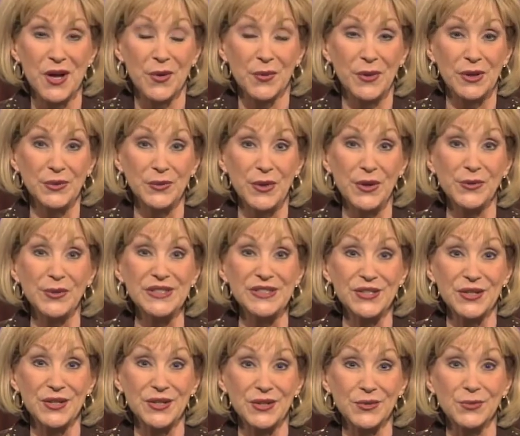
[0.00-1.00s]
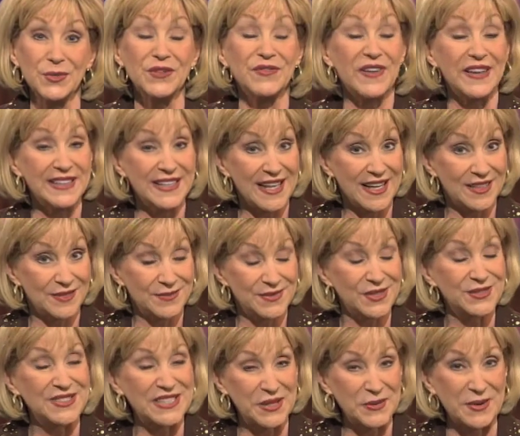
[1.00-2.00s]
When we return, we'll find out,
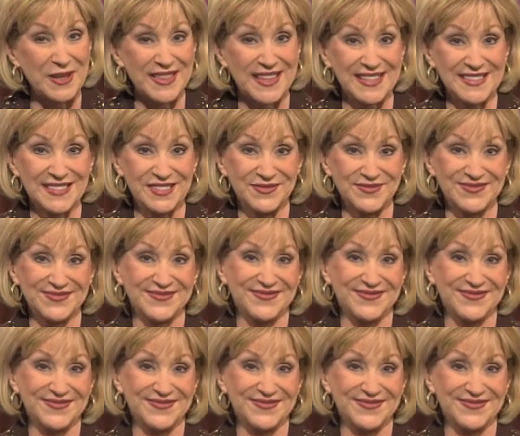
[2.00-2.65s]
so stay with us.